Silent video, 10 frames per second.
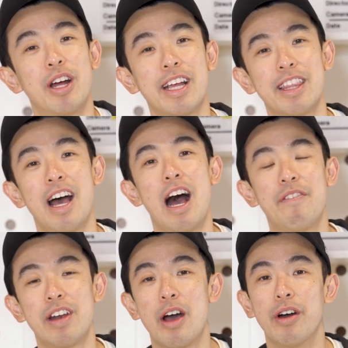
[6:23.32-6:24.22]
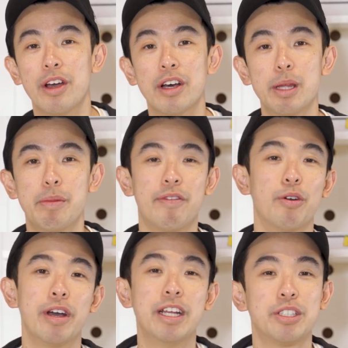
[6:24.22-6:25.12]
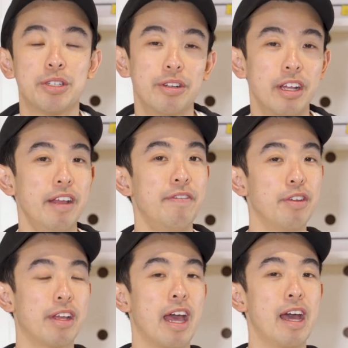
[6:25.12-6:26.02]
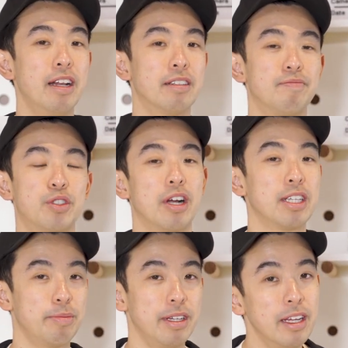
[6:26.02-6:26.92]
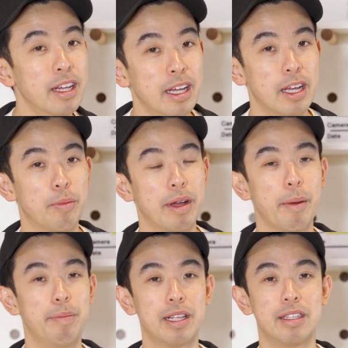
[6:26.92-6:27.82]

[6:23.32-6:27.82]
and get there half an hour early before each shoot. If you can, trust me, it'll make a big